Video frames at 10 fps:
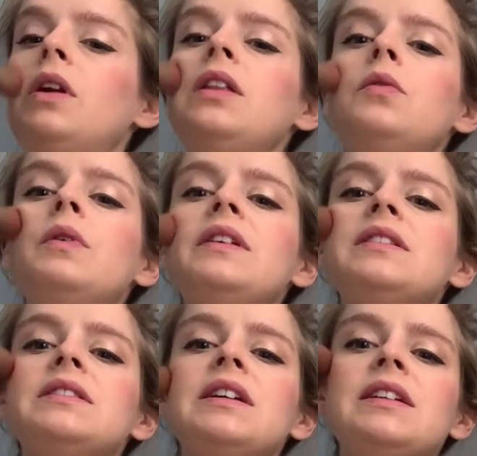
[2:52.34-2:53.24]
of the
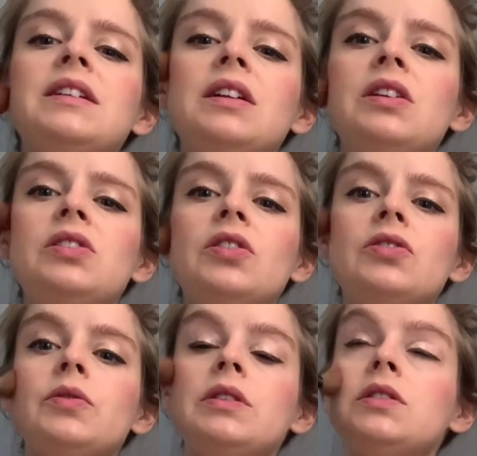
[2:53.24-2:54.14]
reasons I decided to start
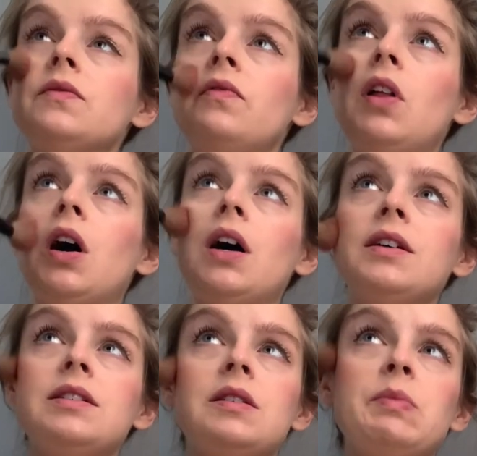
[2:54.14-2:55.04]
doing some
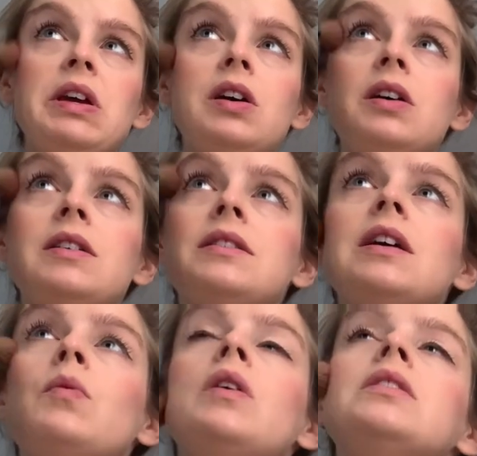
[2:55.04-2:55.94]
vlogs is because
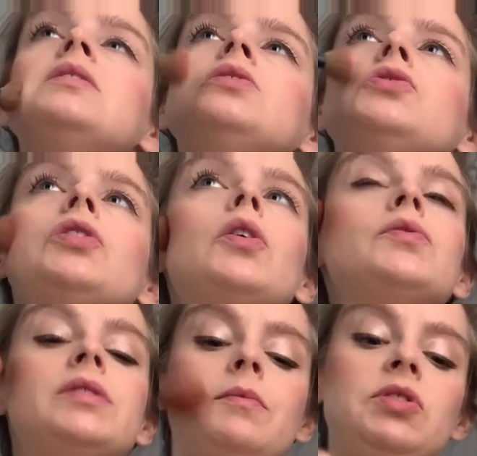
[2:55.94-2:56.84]
I wanted to show
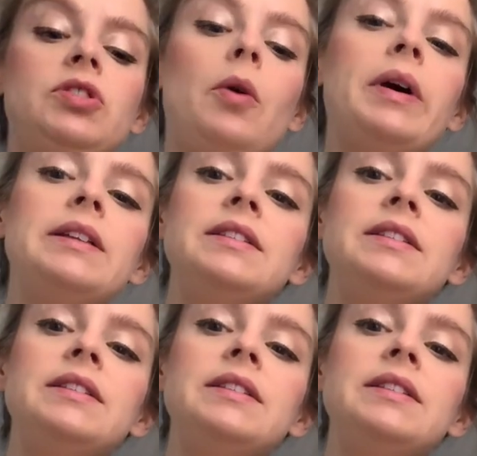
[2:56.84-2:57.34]
some sewing